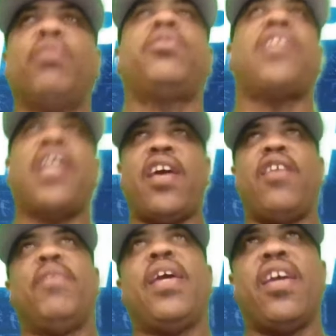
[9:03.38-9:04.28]

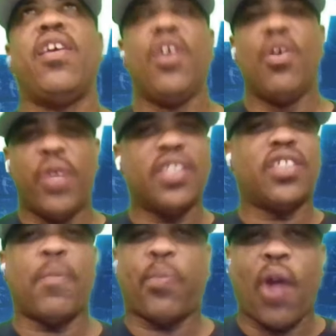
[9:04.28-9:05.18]
tell, man. What is
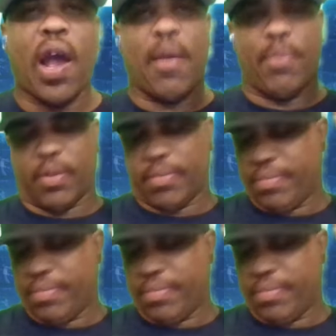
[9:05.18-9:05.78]
the problem?